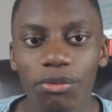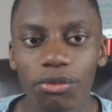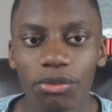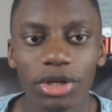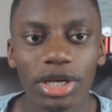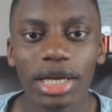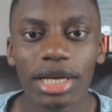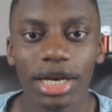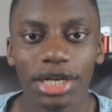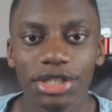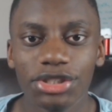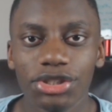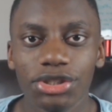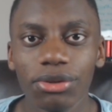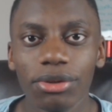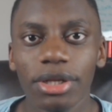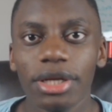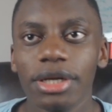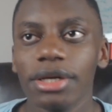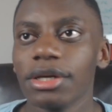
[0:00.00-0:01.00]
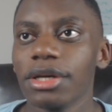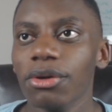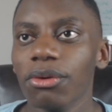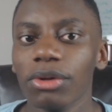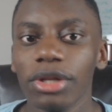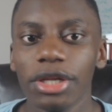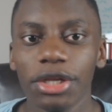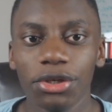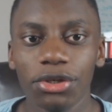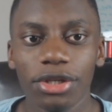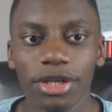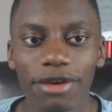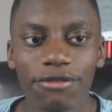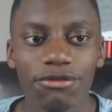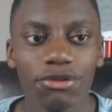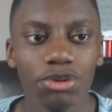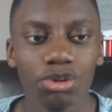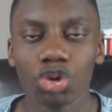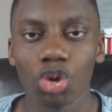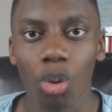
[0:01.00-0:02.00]
Niklas Süle can only
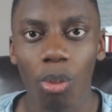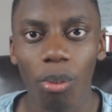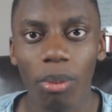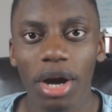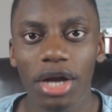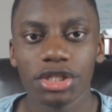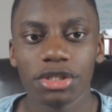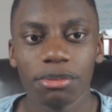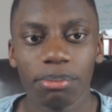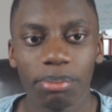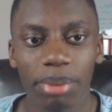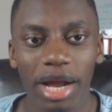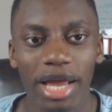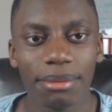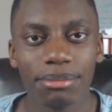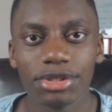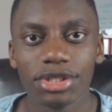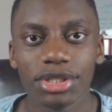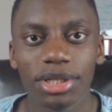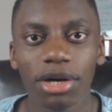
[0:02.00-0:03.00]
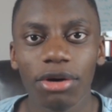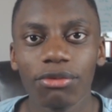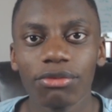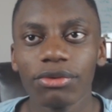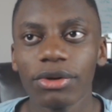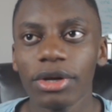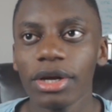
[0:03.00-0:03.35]
give you so much by himself,